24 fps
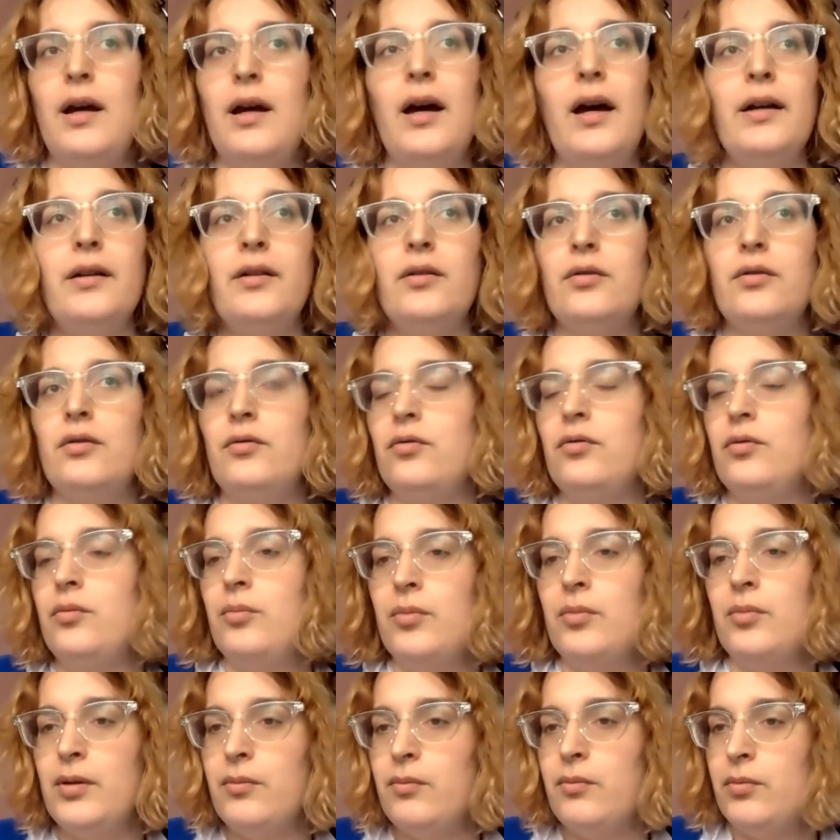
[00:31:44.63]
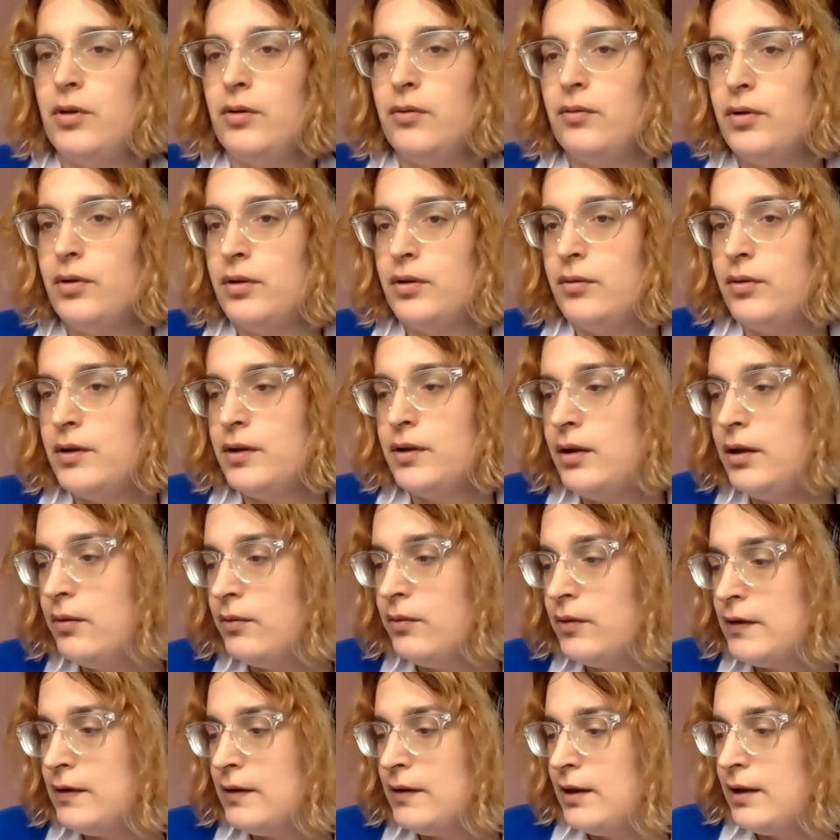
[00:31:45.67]
I don't remember when it
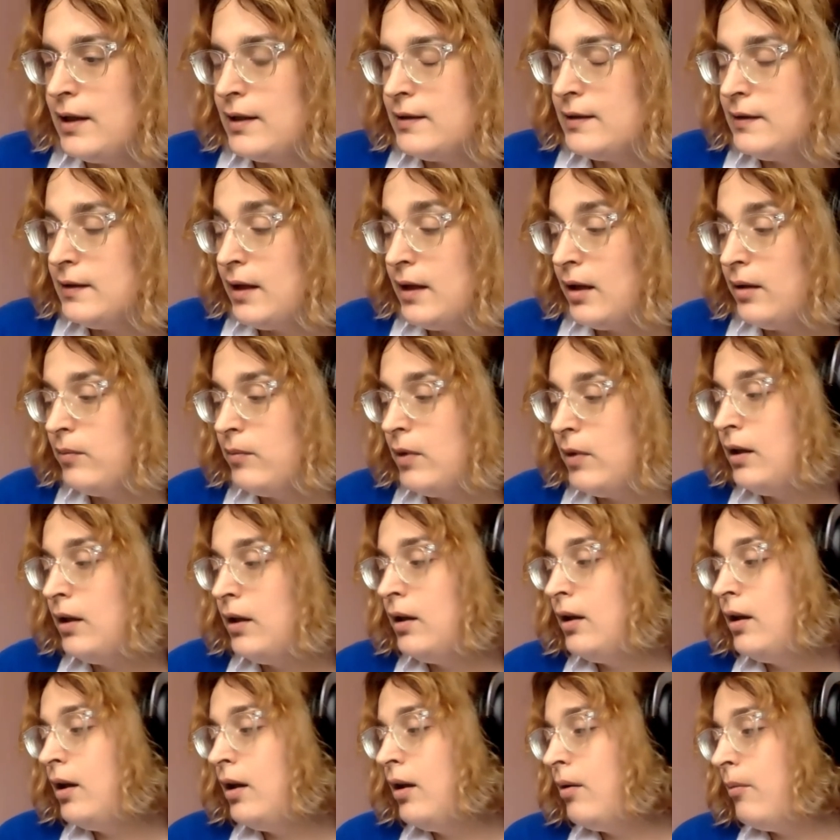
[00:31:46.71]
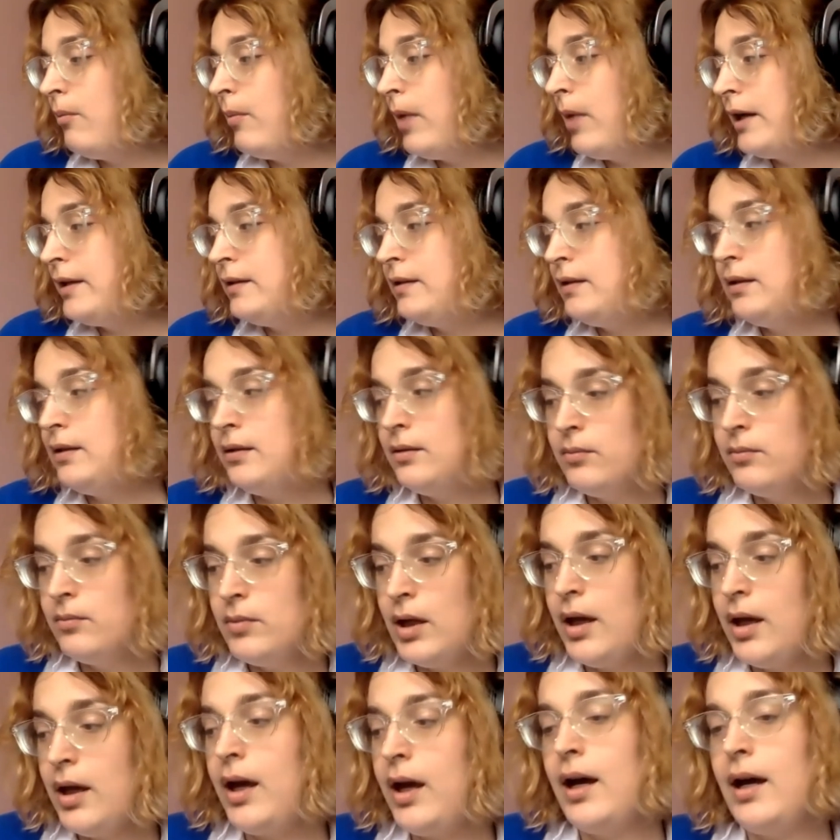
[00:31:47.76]
was the last time, my team
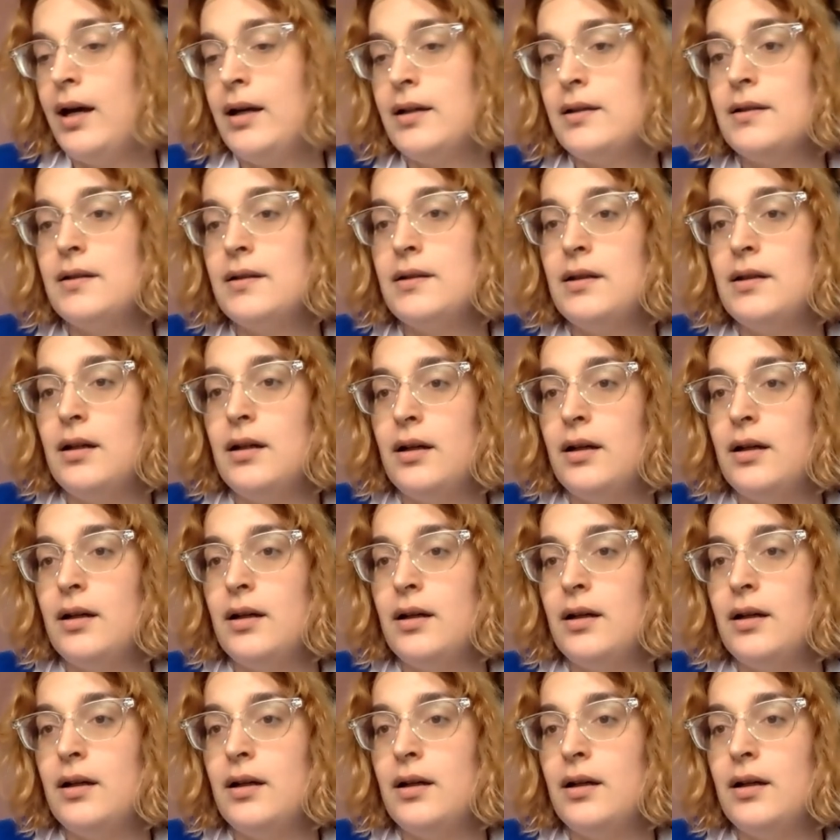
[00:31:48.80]
has